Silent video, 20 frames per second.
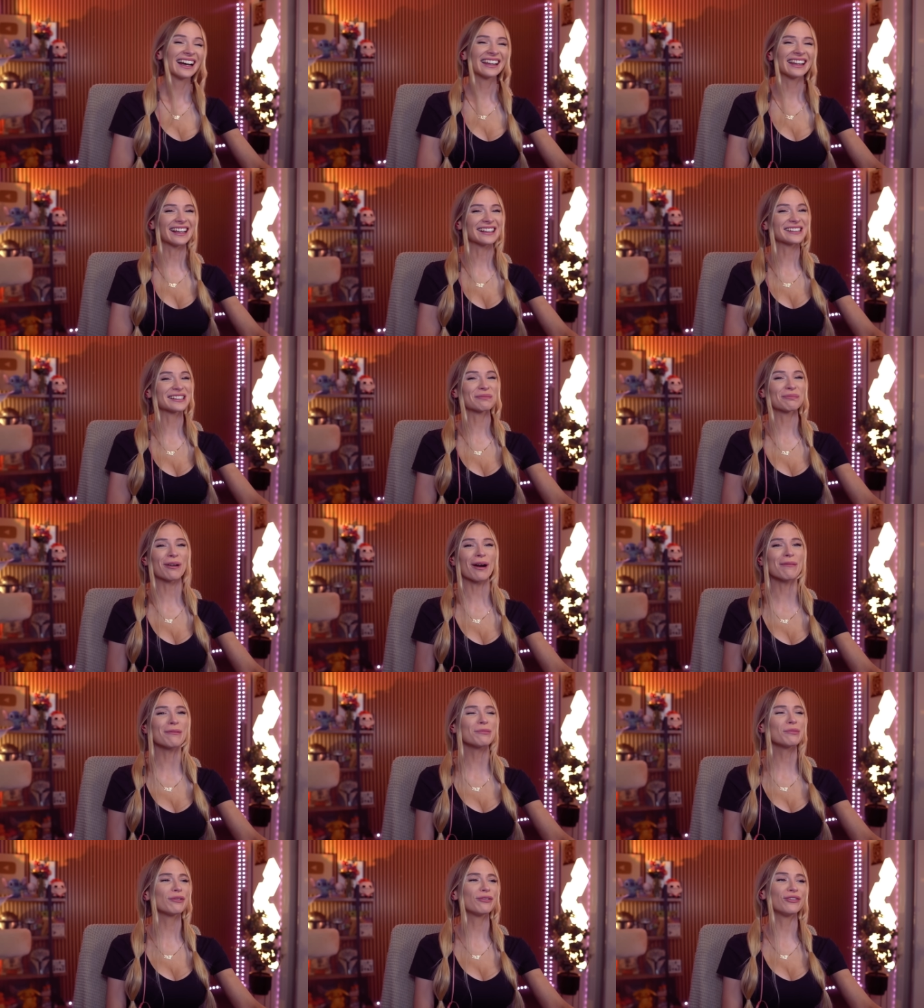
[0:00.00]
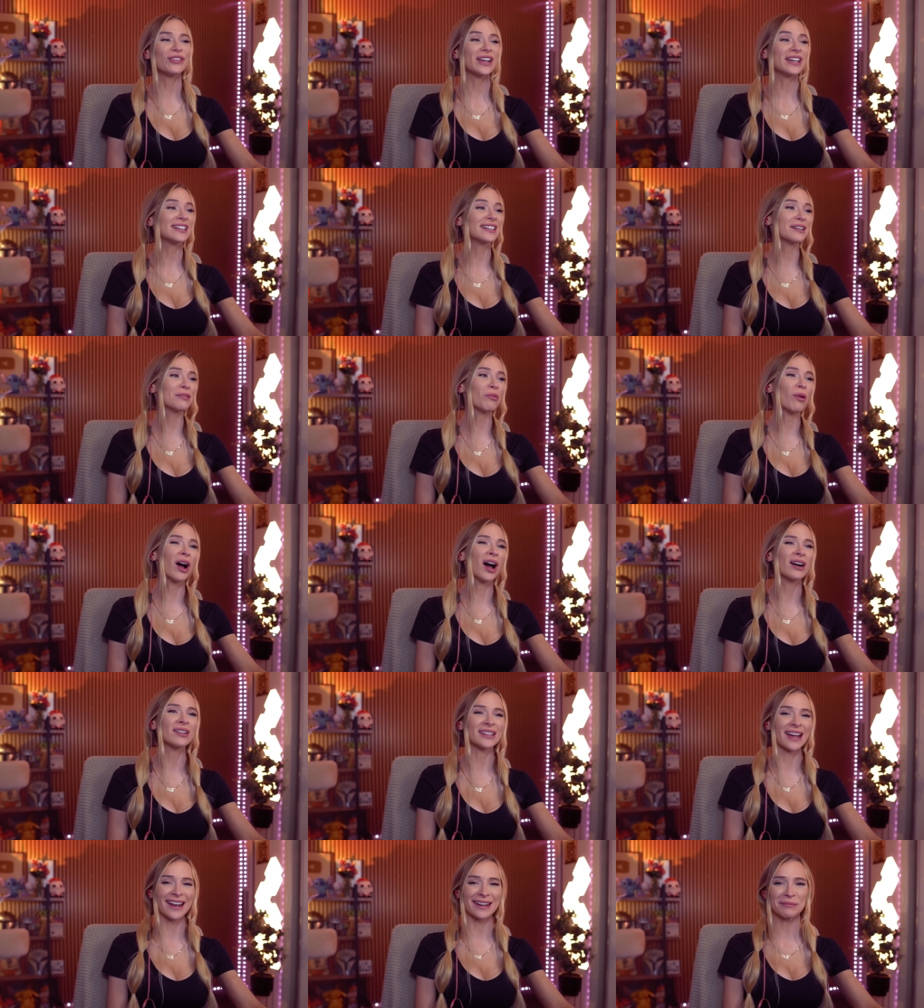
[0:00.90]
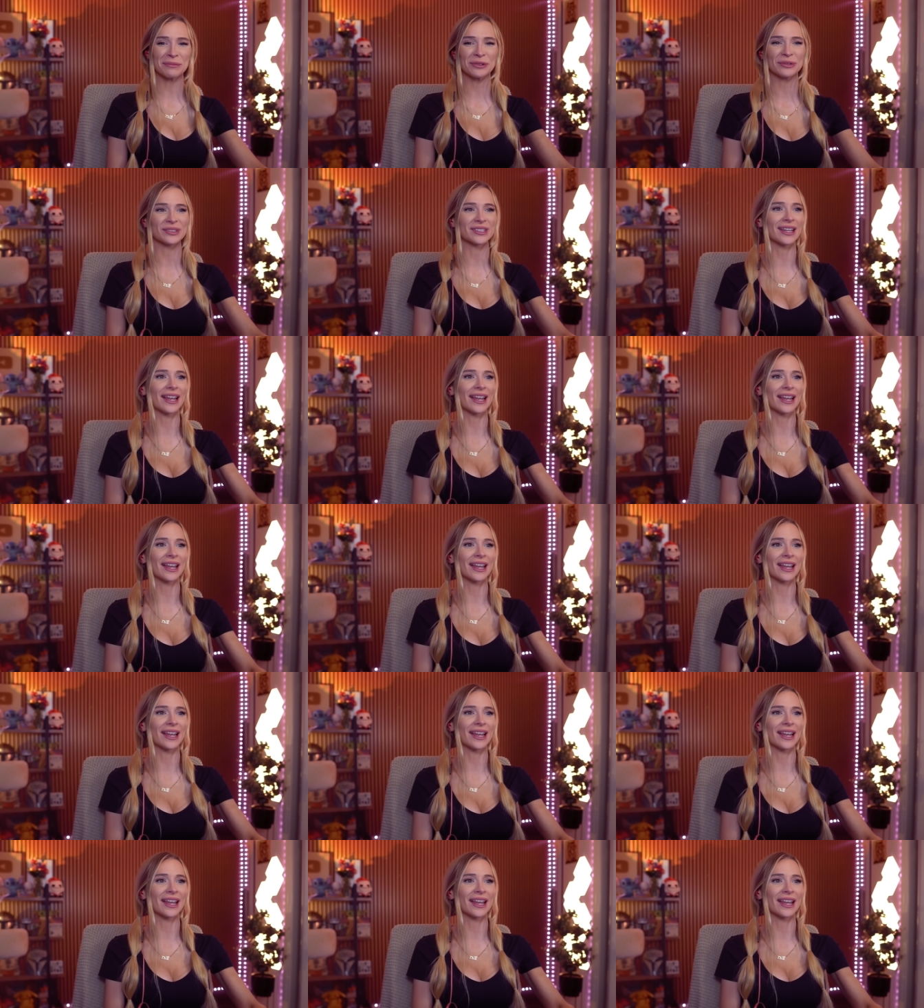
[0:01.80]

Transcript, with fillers: That's the problem with feeding wild animals. They're